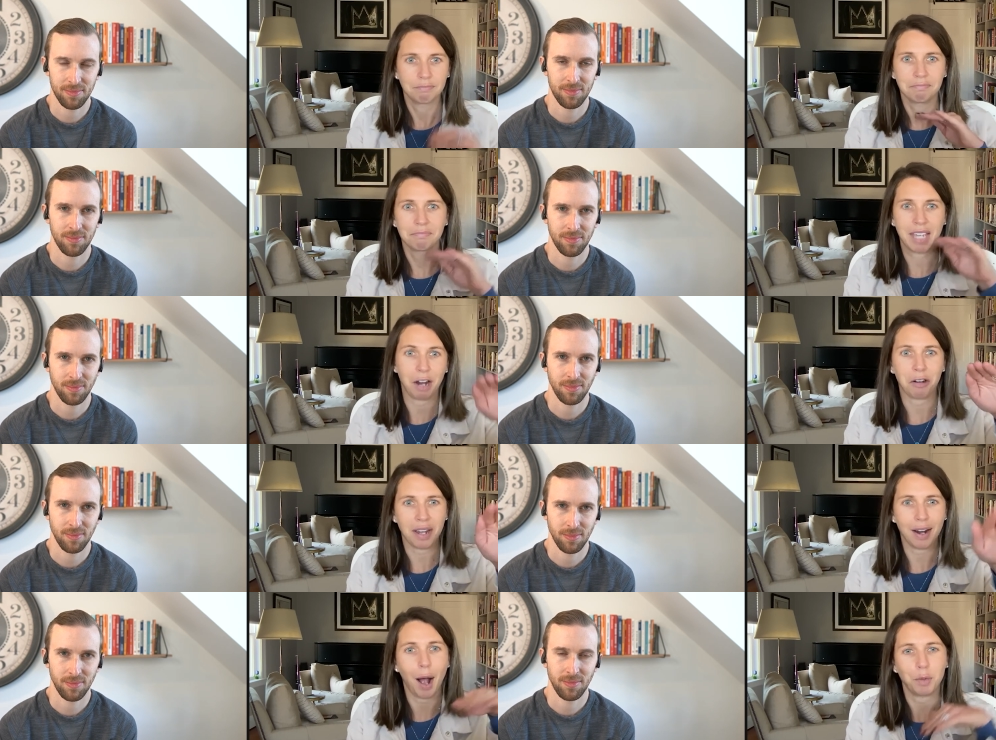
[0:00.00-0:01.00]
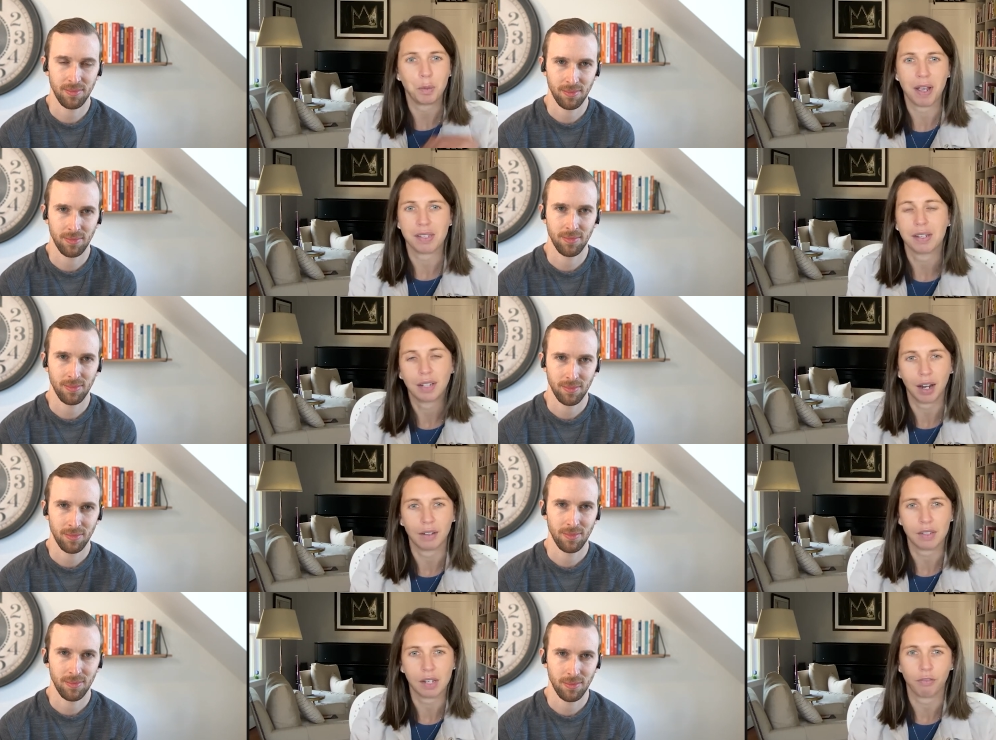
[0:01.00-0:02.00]
Speaker 1: carry it, optimize it kind of
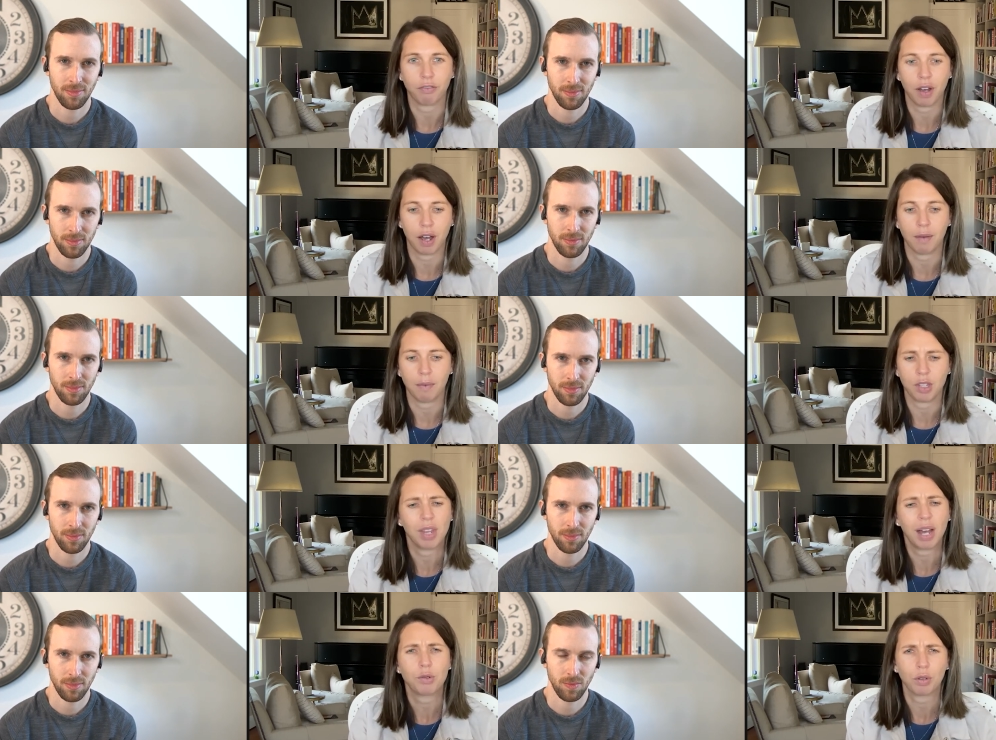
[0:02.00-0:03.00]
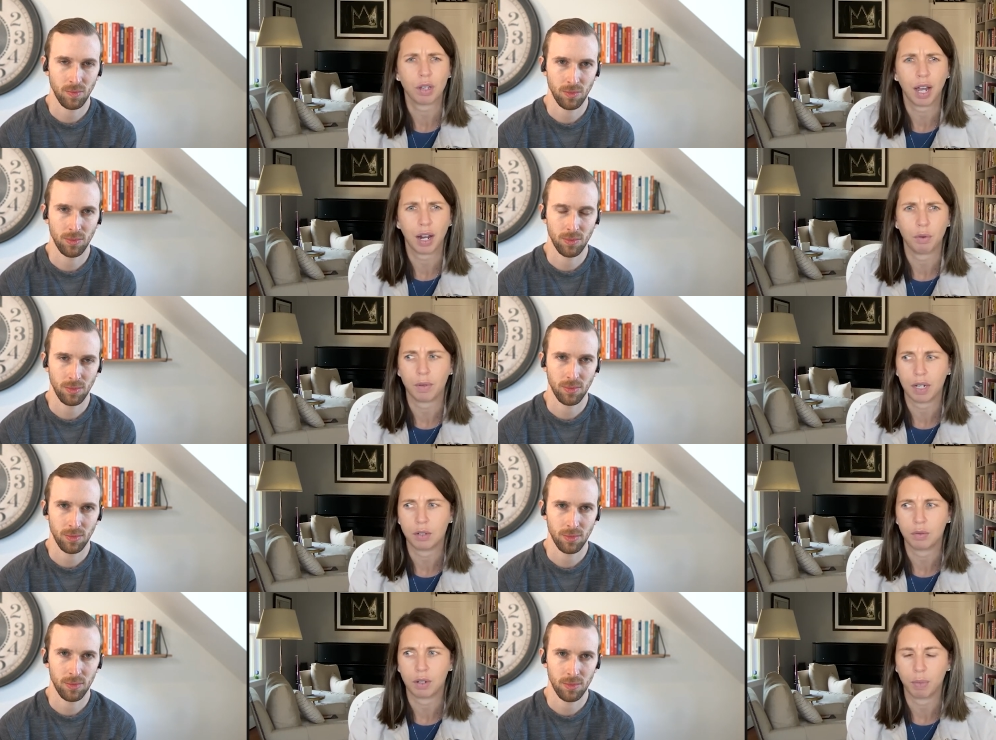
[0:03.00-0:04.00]
stuff. Um, and so that was really kind of what went into
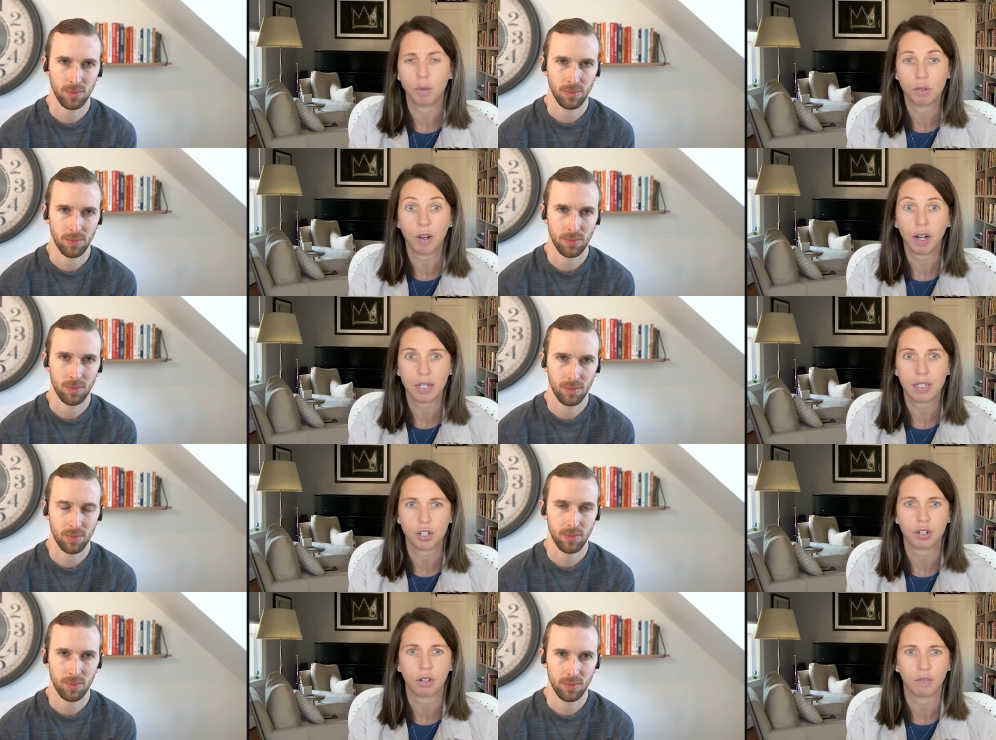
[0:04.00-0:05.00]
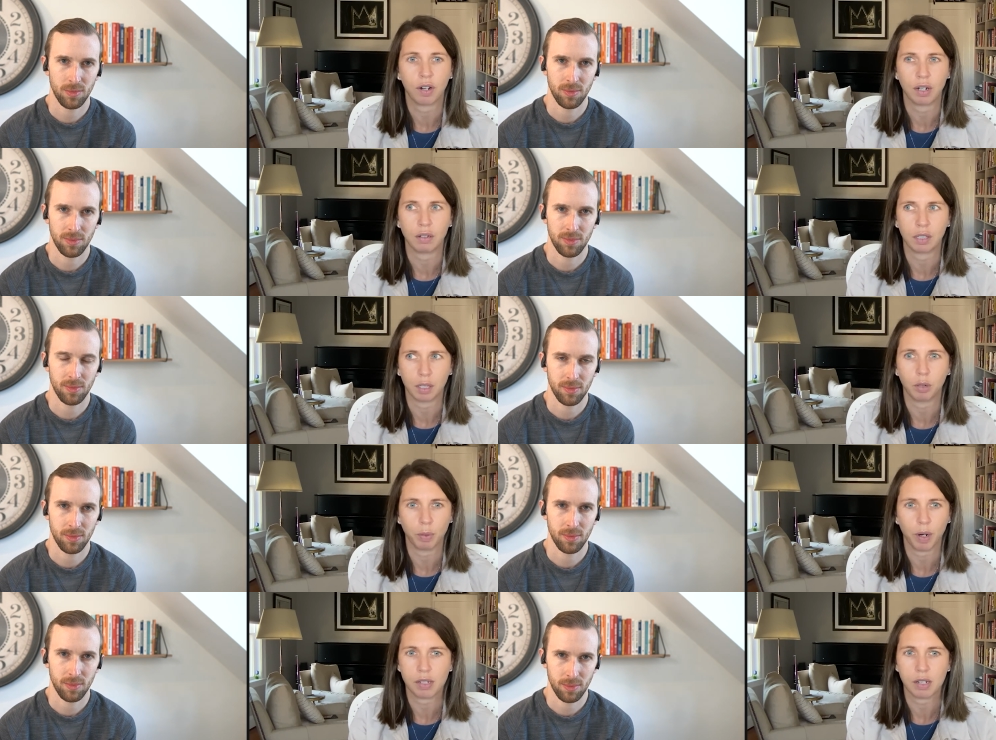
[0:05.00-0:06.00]
it. But it was very intentional, very deliberate
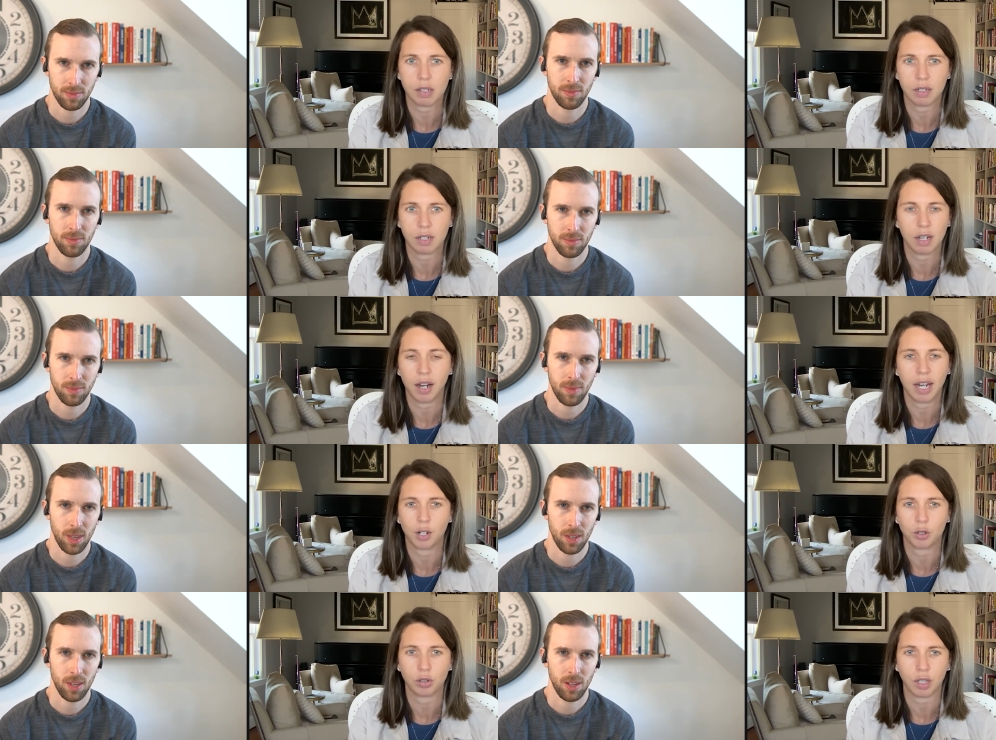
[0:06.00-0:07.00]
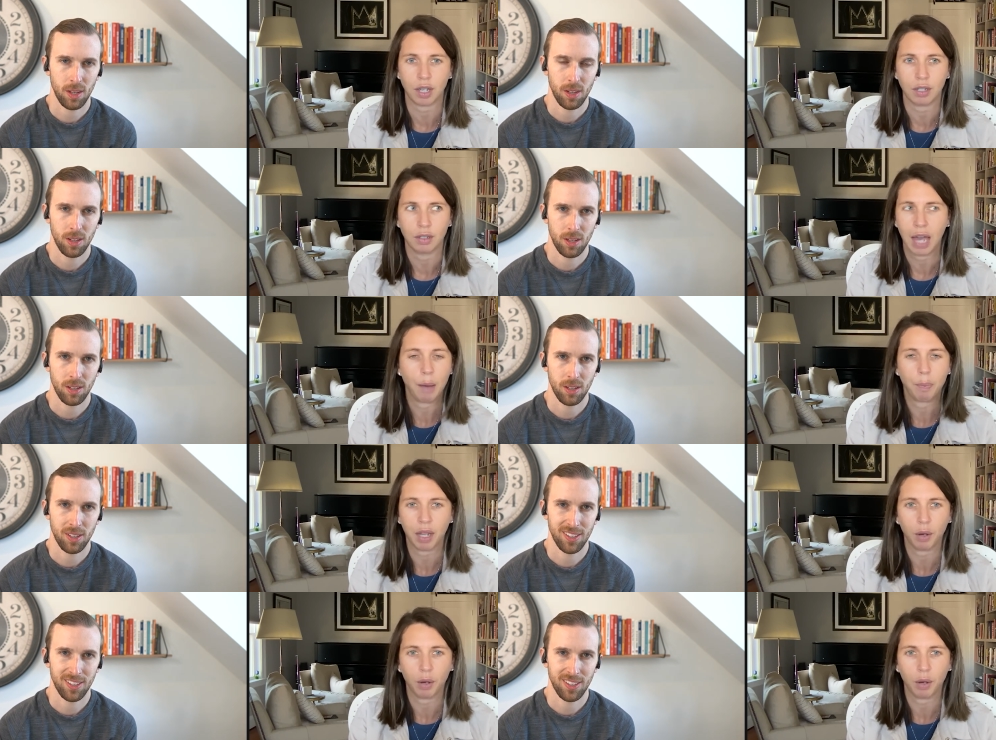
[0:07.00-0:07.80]
process. It did not naturally happen that